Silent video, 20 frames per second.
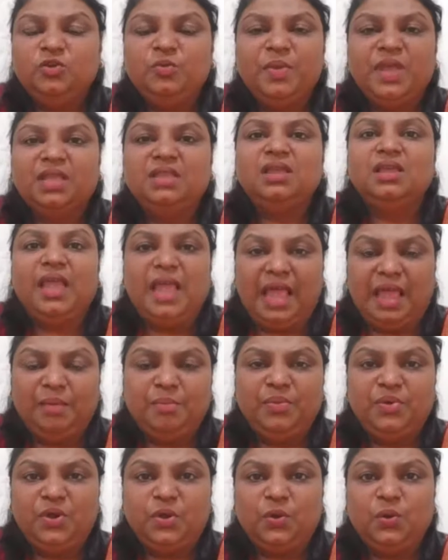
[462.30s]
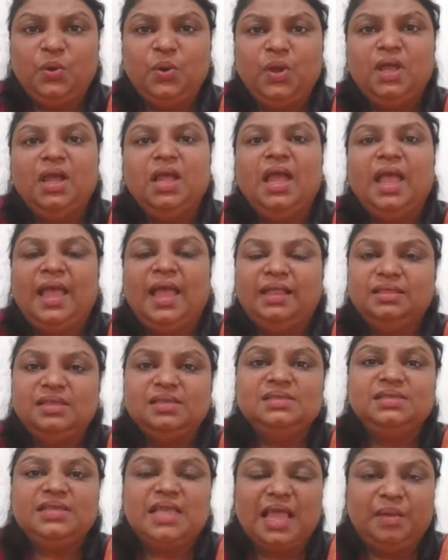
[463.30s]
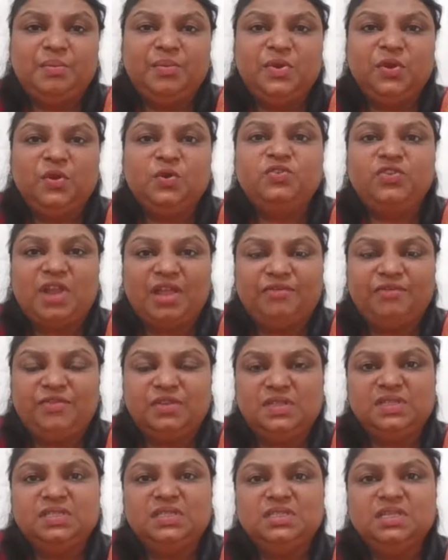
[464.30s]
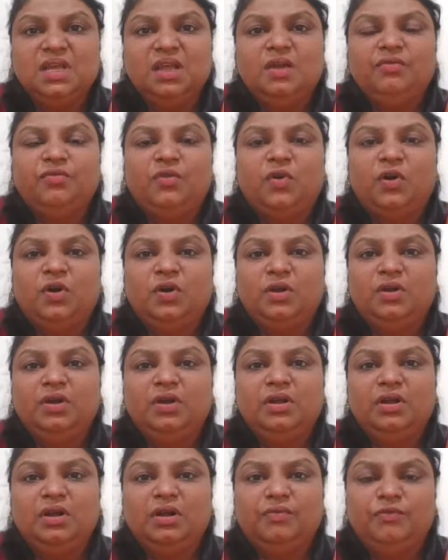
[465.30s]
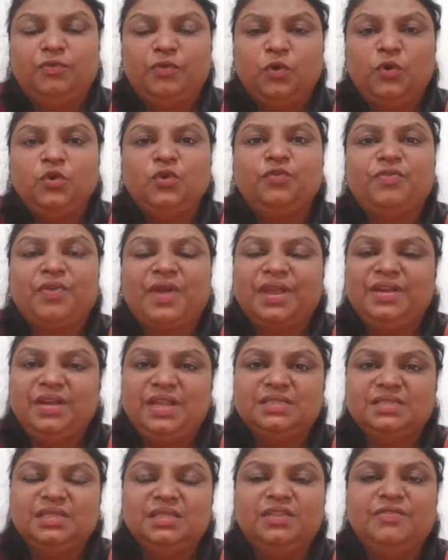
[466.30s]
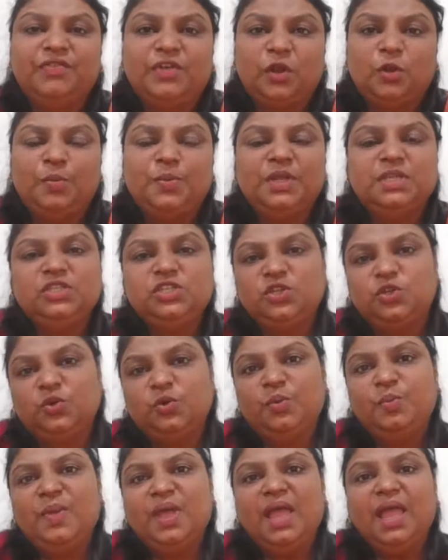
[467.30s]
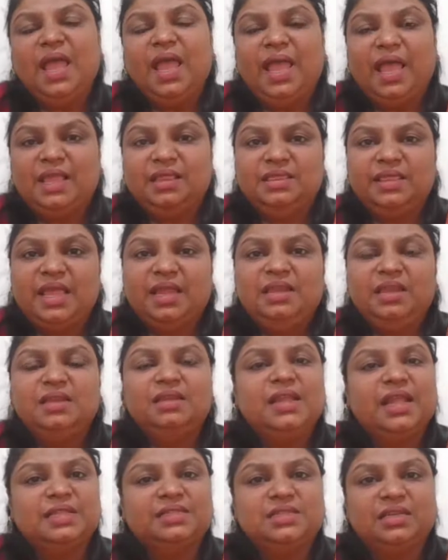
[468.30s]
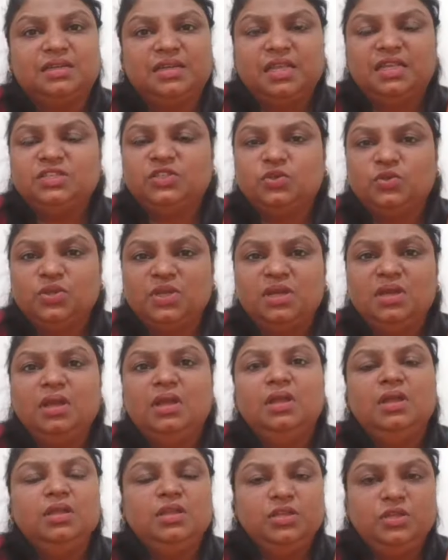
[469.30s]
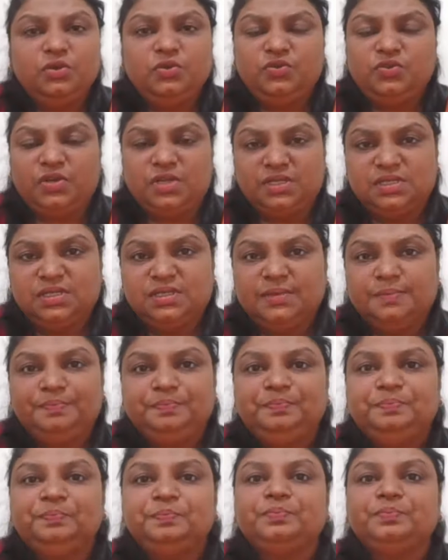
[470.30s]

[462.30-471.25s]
to make the embryo, and this embryo travels for 4 to 5 days in the fallopian tube, and then it gets attached to the uterus.